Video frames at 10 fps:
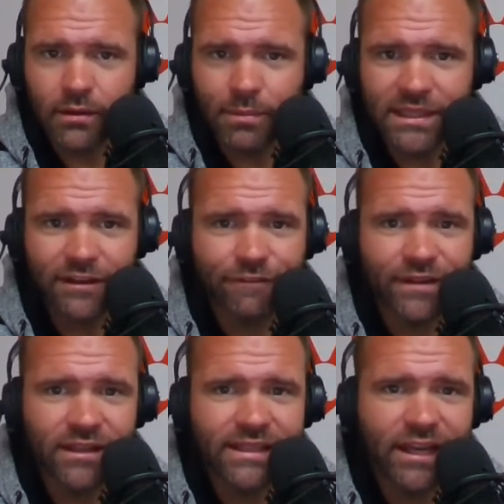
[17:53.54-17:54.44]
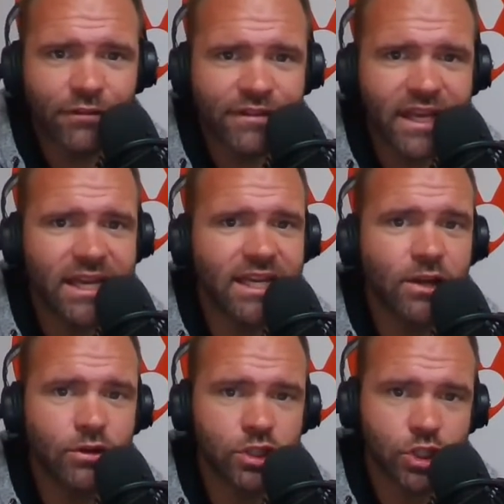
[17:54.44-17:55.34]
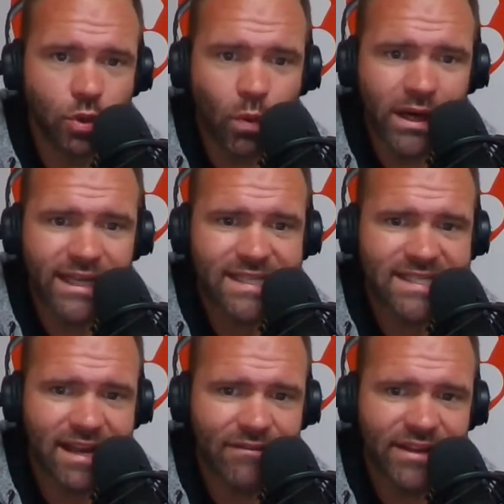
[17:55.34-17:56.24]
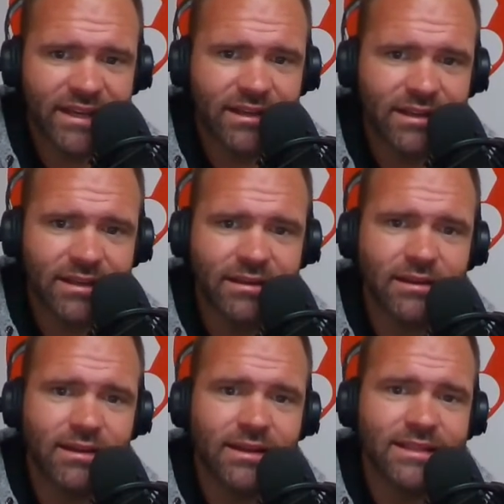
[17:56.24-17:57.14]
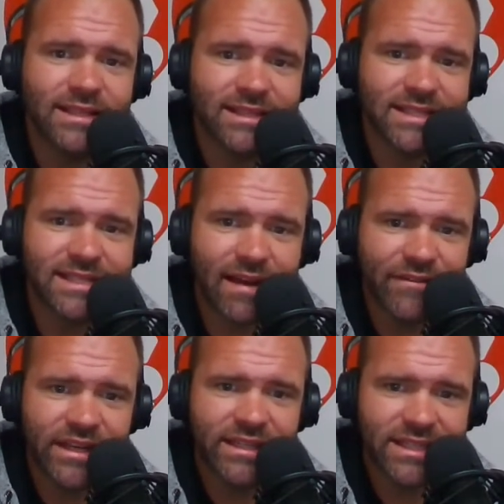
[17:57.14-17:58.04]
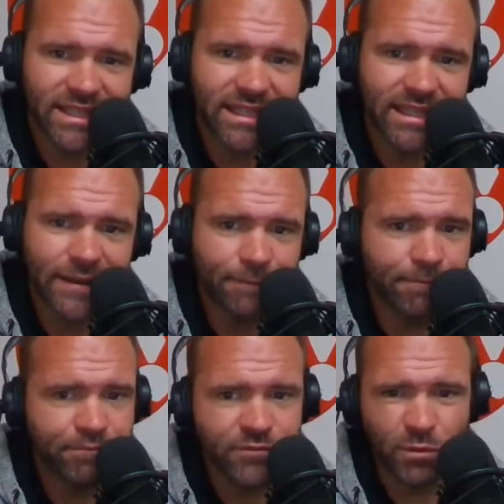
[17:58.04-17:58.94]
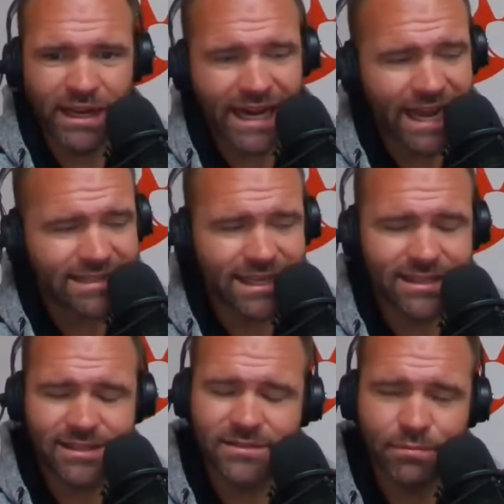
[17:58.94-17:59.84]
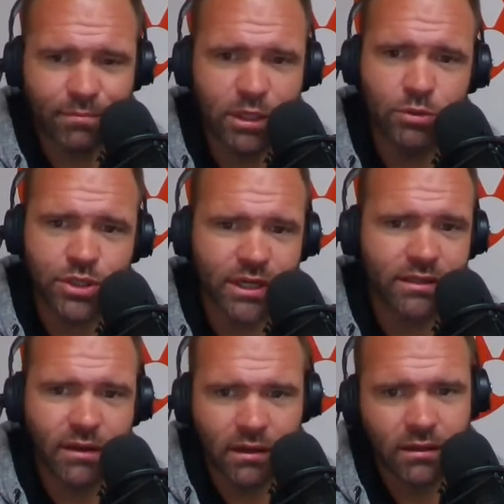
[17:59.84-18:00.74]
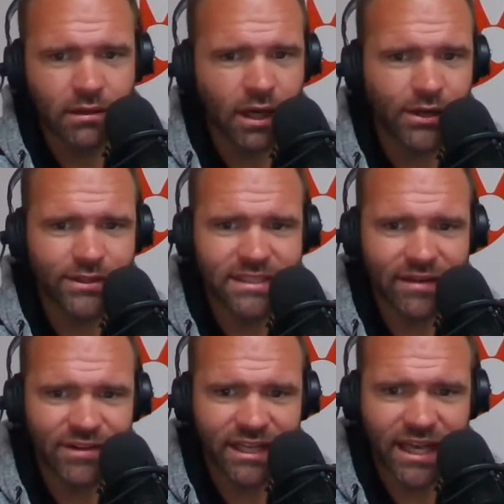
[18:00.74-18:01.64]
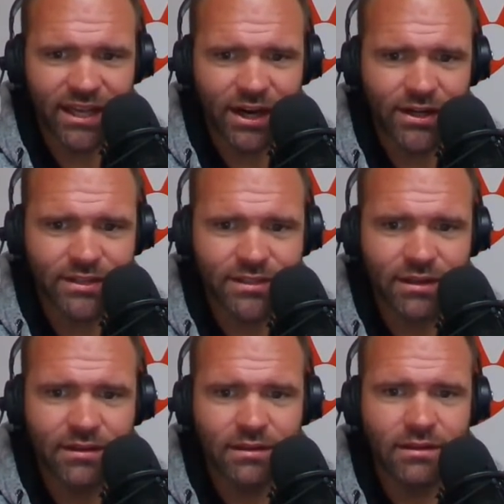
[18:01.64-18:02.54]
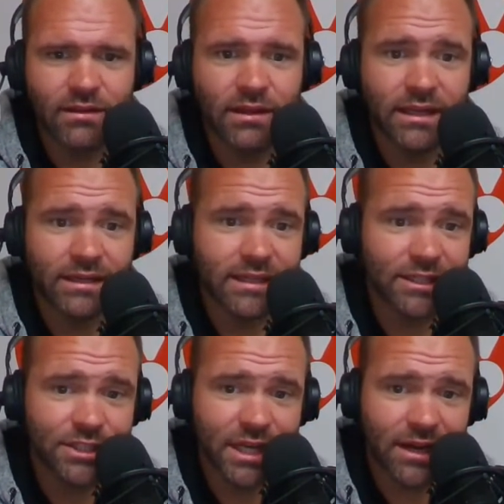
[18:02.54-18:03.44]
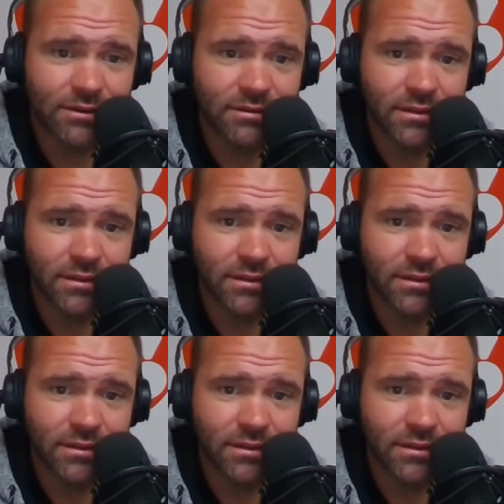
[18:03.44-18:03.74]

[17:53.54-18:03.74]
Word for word: beat the Philadelphia Eagles 27 to 17. Dwayne Haskins putrid 178 yards and a touchdown.